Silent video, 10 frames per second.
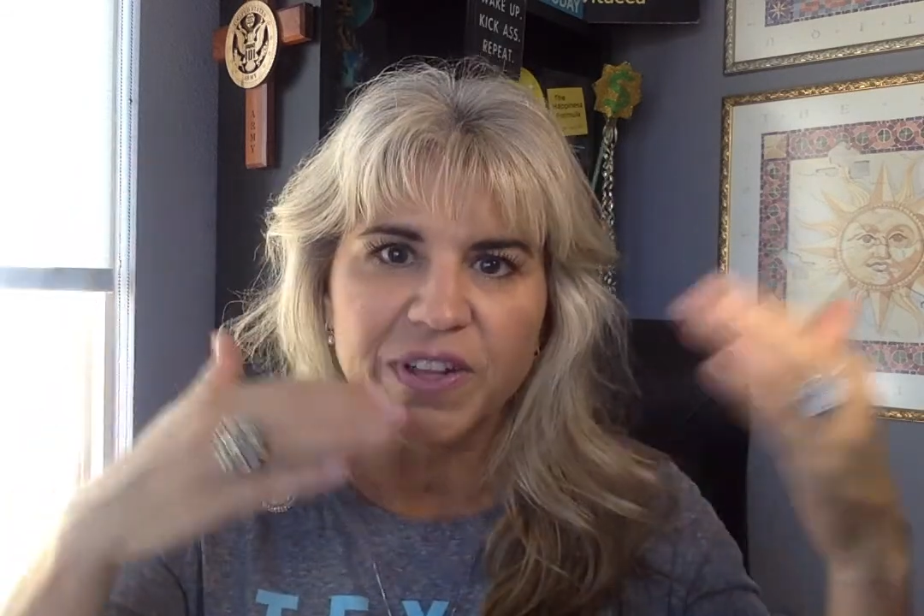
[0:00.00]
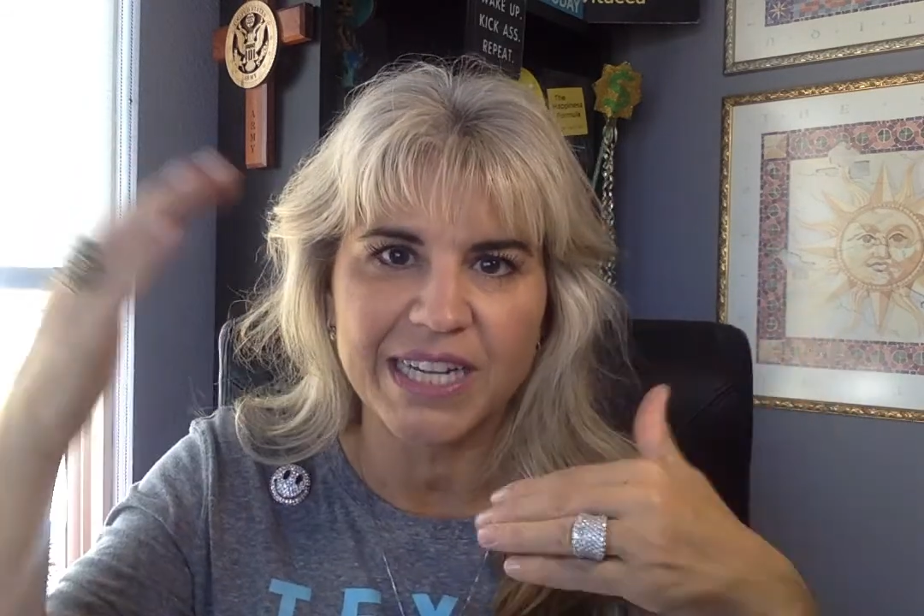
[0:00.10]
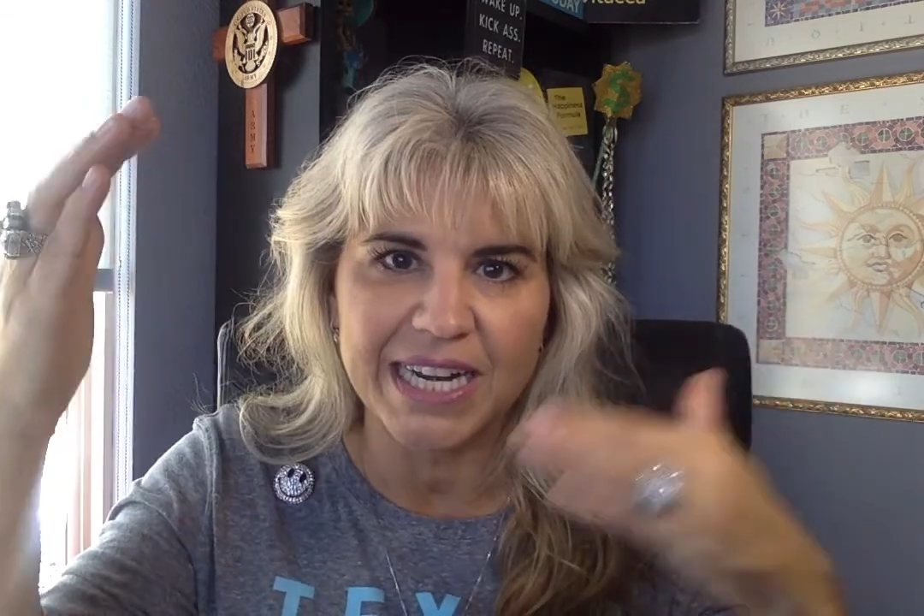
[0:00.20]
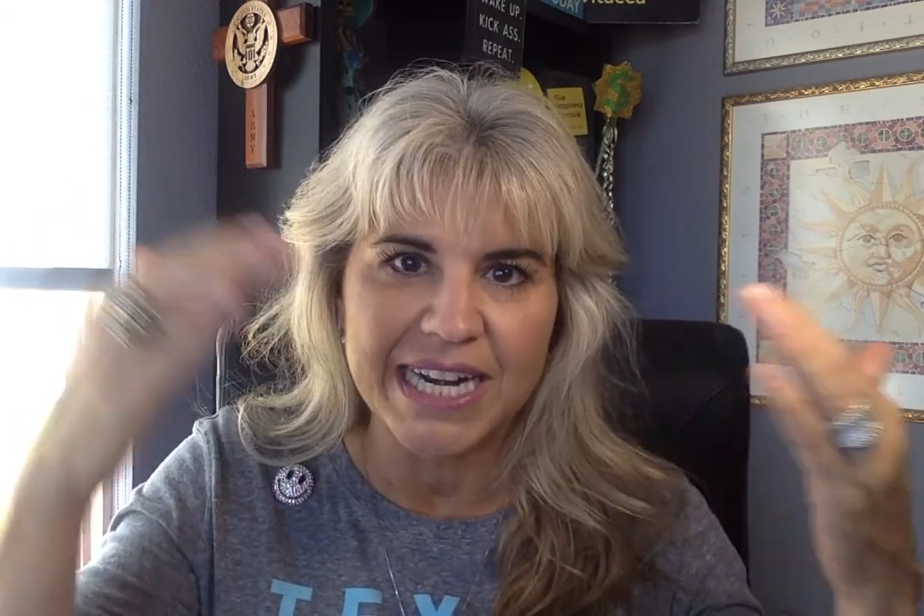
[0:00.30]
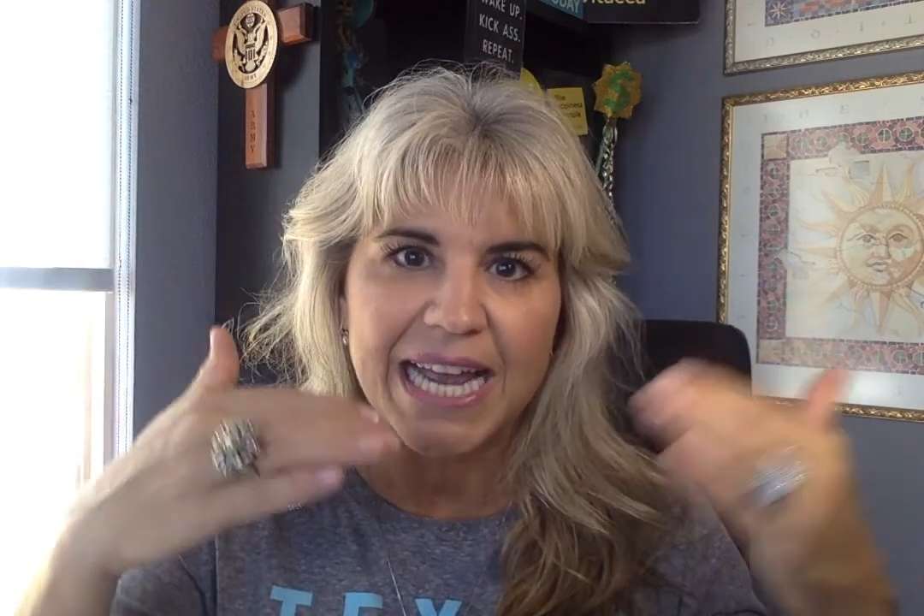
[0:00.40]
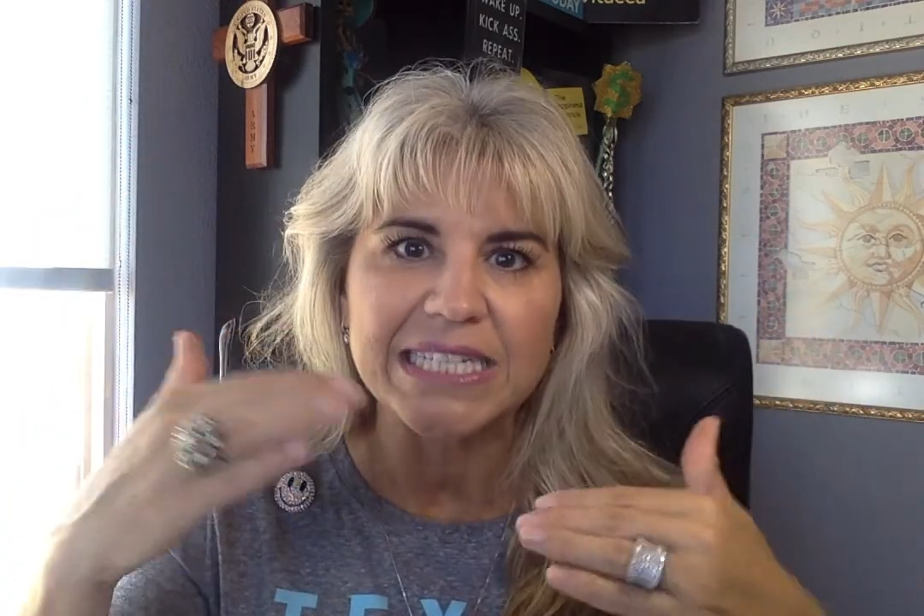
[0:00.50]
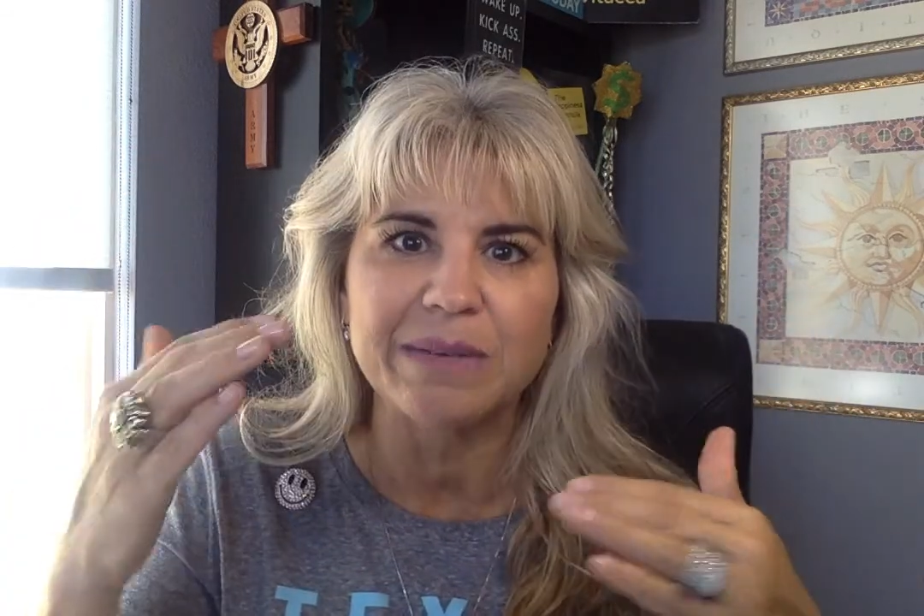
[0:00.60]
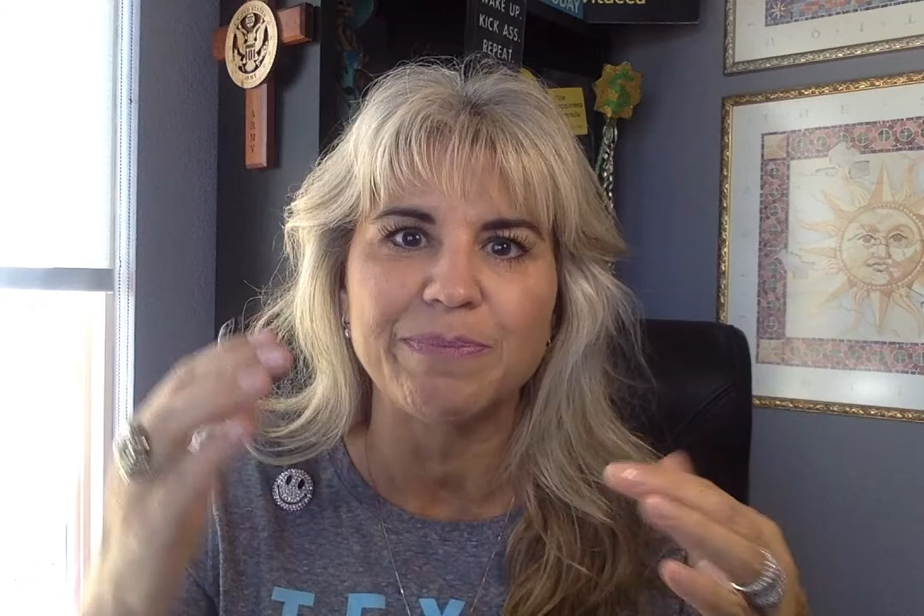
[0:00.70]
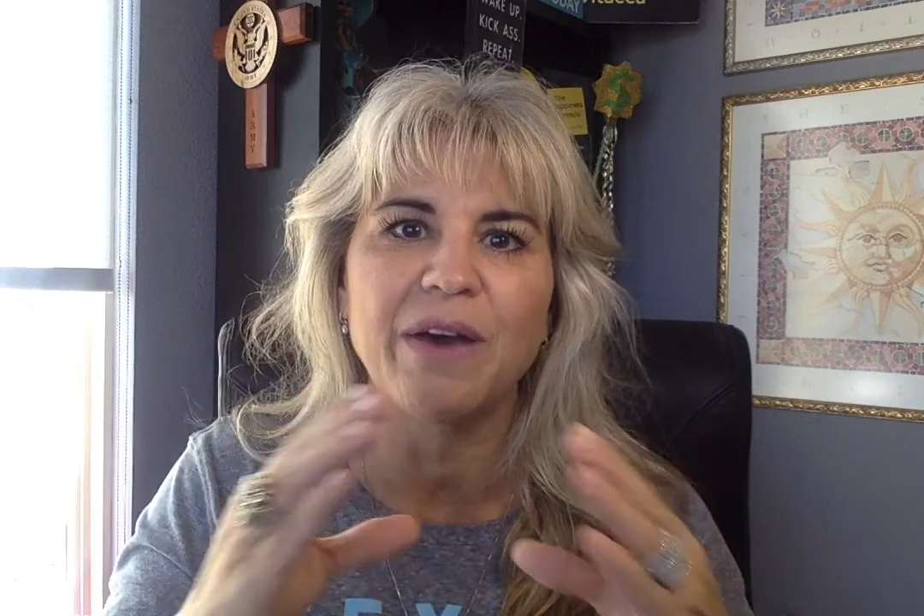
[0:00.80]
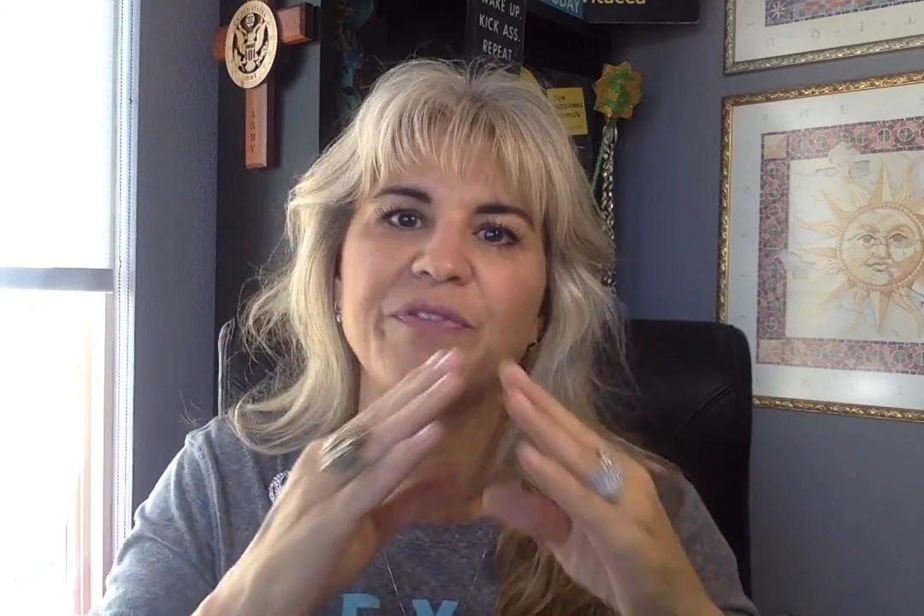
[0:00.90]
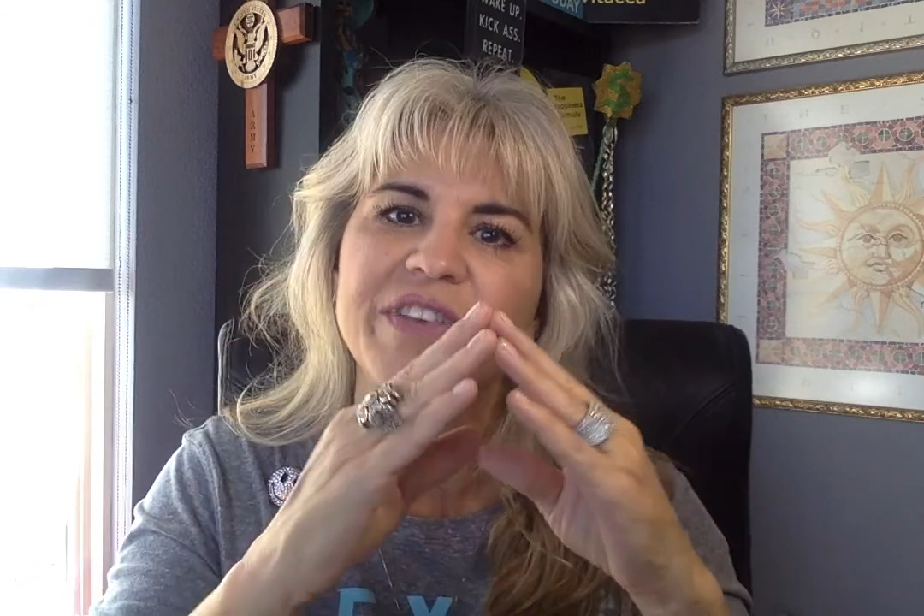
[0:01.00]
that's kind of nice about